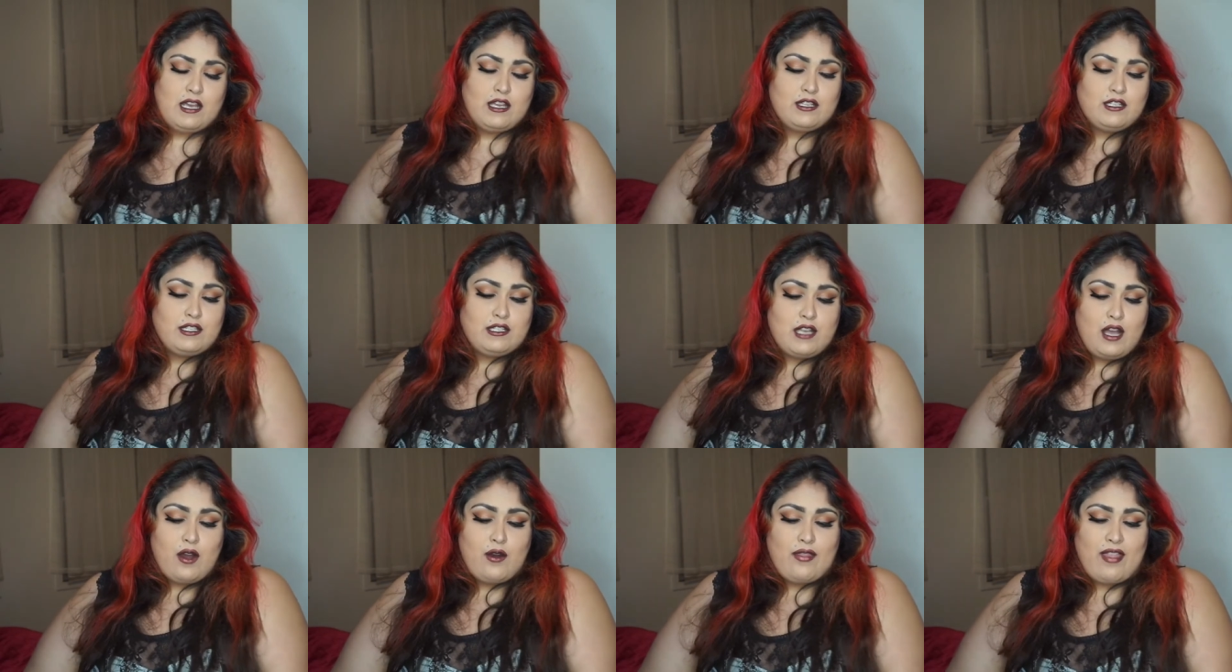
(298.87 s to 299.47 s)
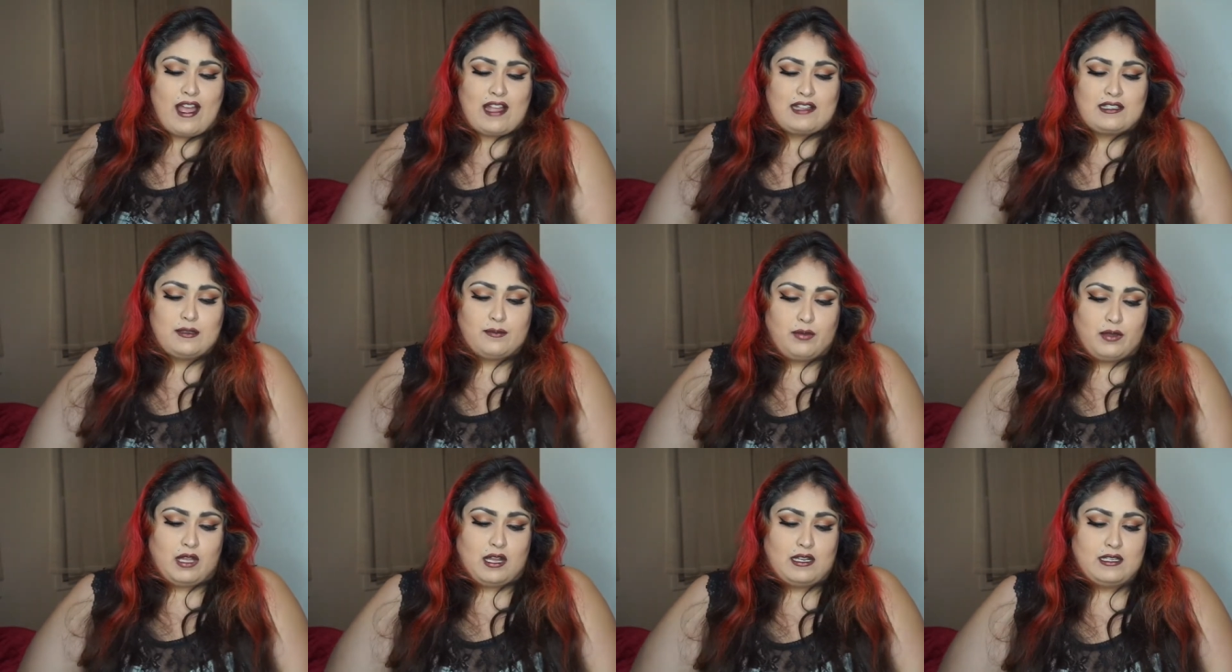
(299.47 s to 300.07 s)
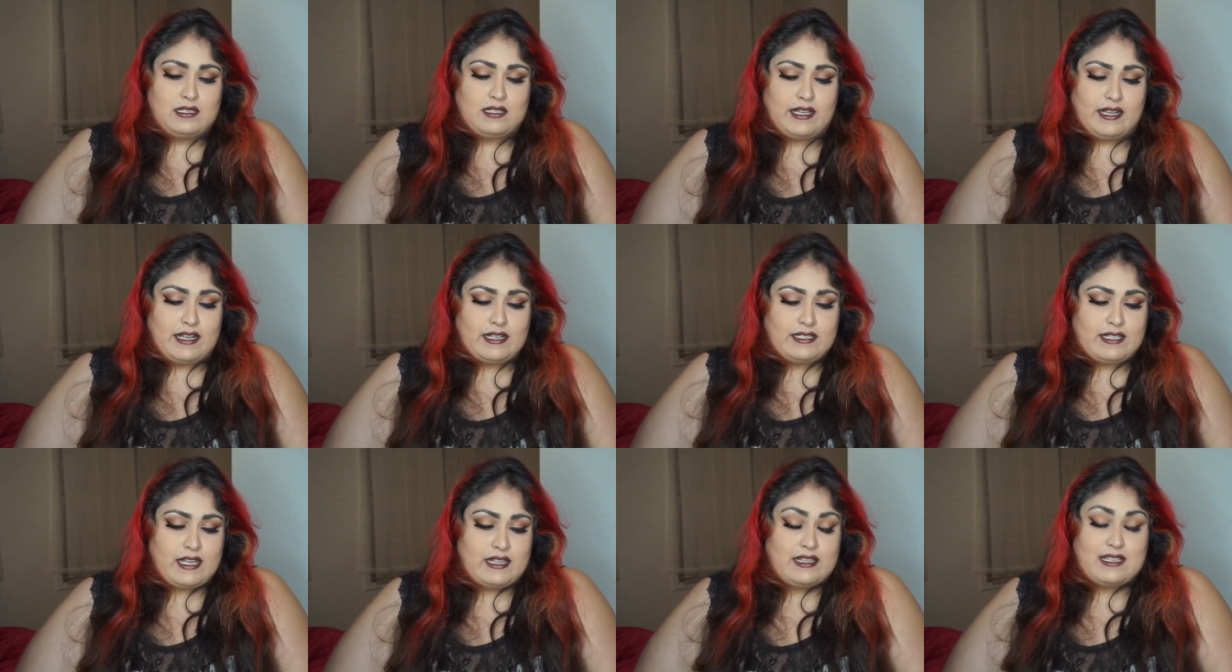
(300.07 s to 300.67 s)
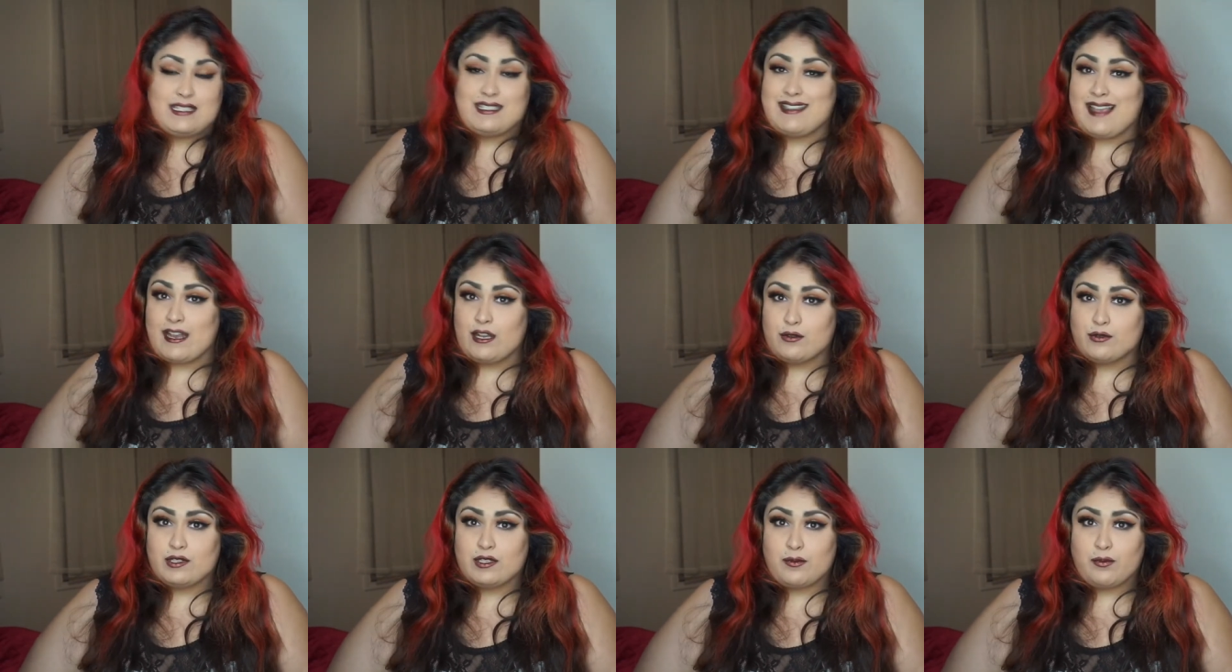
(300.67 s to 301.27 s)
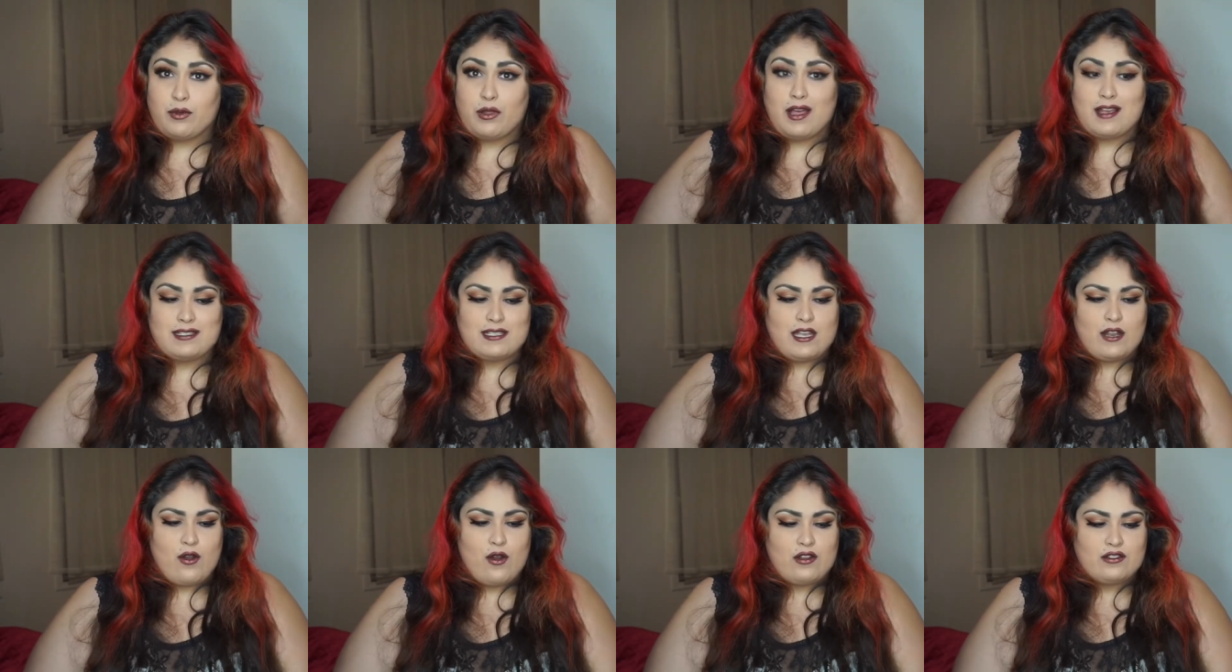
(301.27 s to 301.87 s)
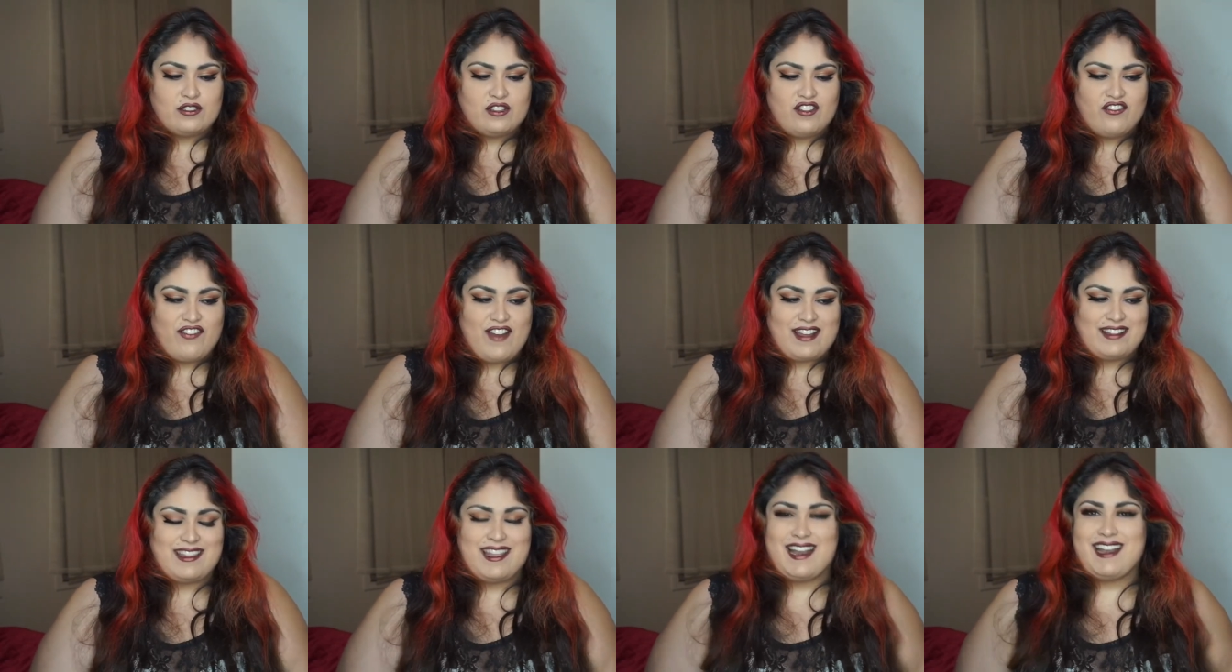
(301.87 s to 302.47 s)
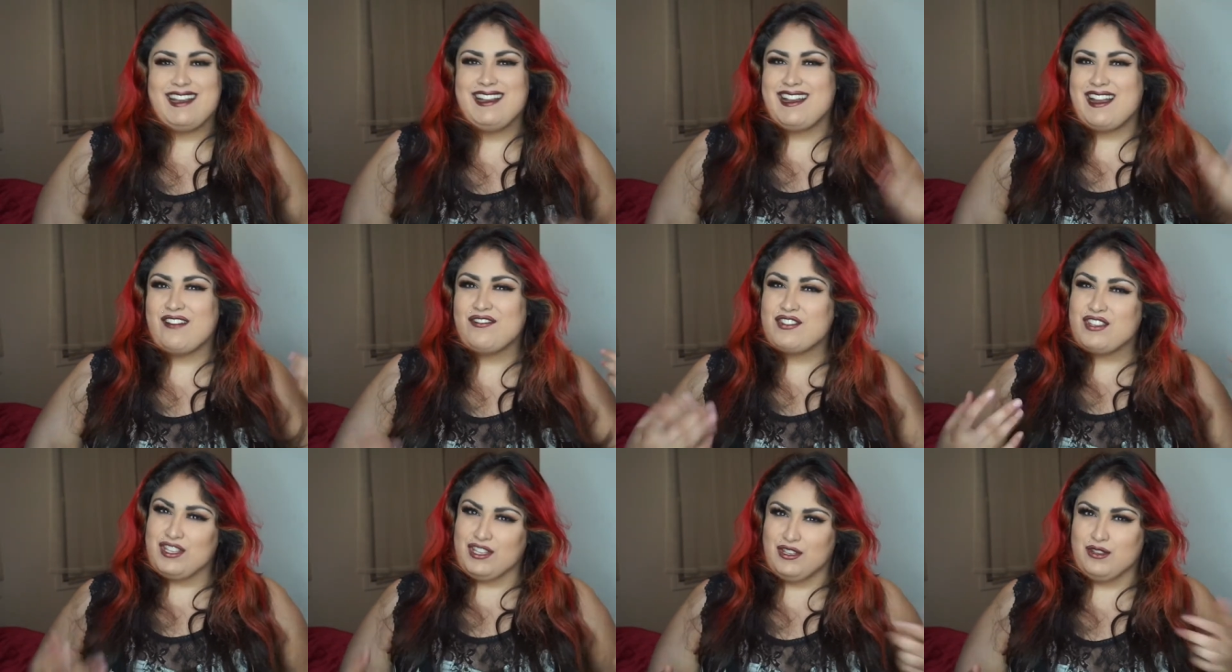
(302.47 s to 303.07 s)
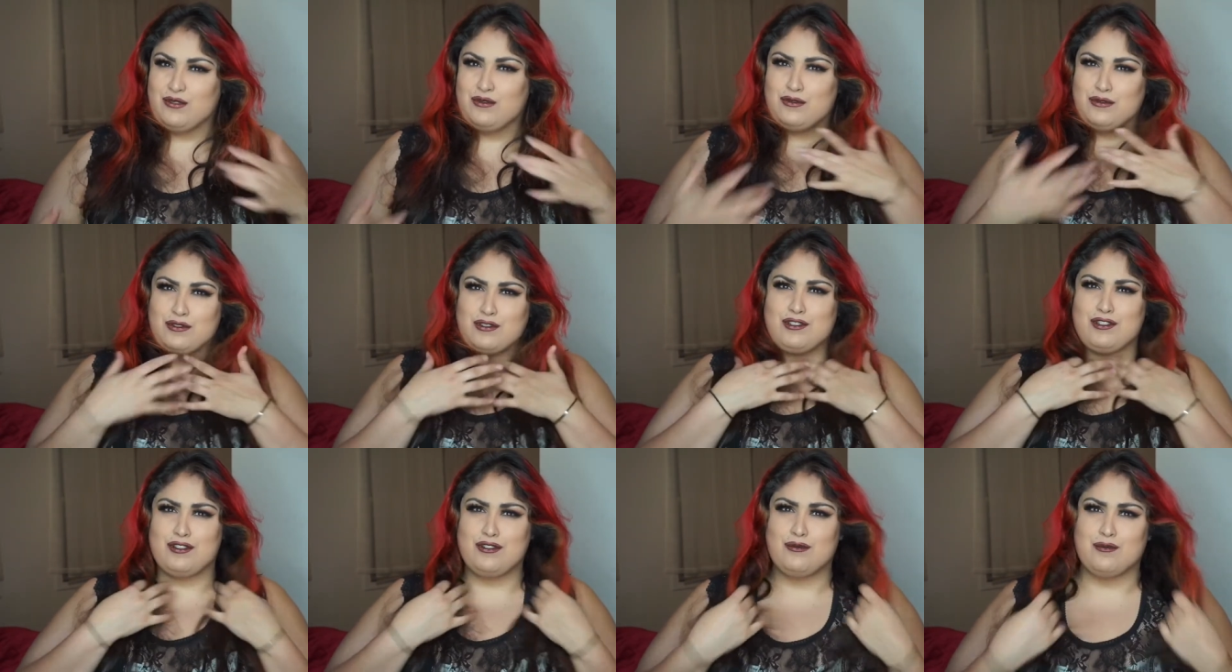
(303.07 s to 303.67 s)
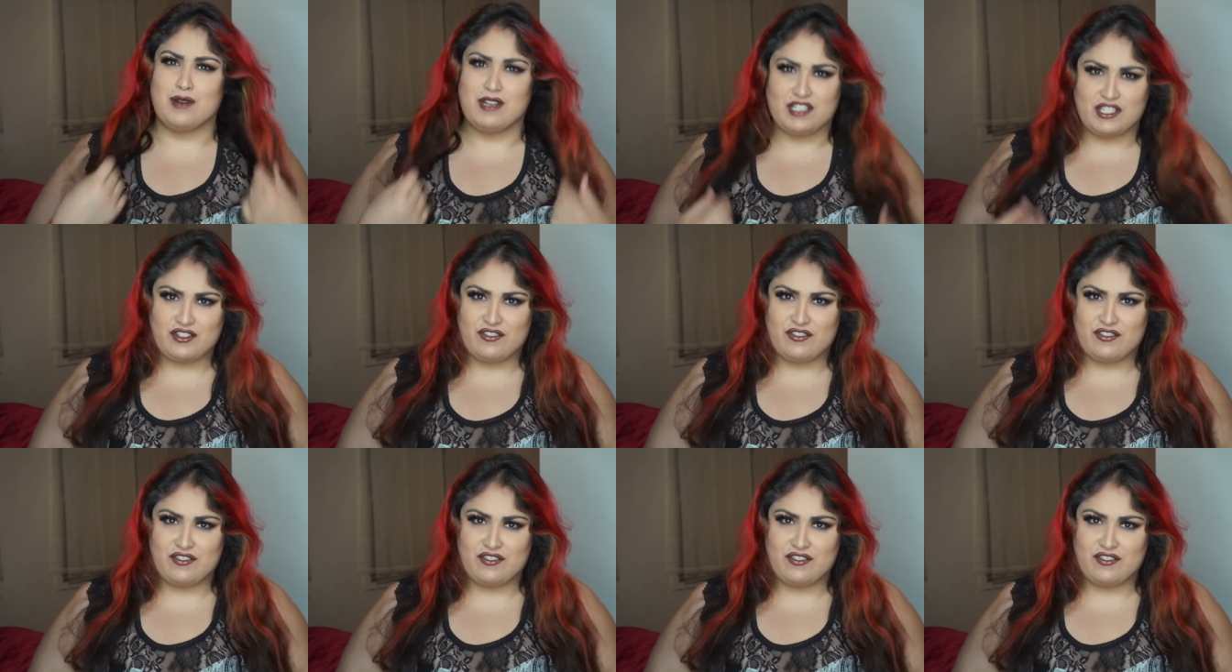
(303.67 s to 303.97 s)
So that's a plus. Like I said, the scent was a plus and also the fact that I didn't have to use too much